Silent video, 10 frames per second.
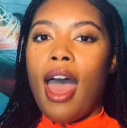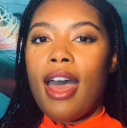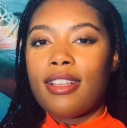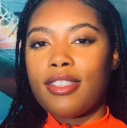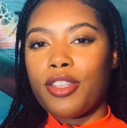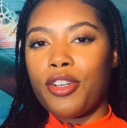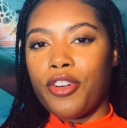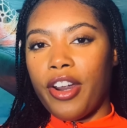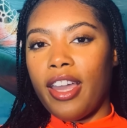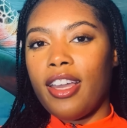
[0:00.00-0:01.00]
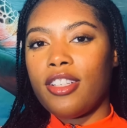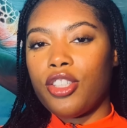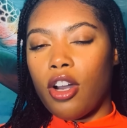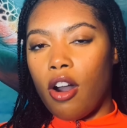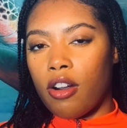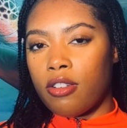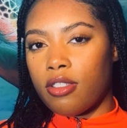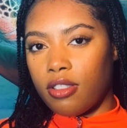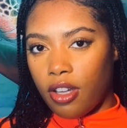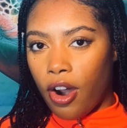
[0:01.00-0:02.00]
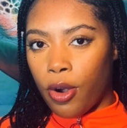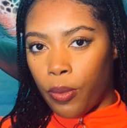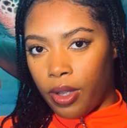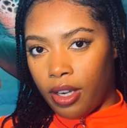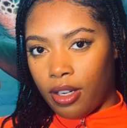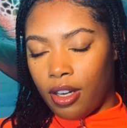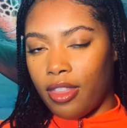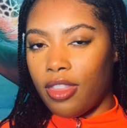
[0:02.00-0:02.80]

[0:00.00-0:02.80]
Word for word: As the great Charles Darwin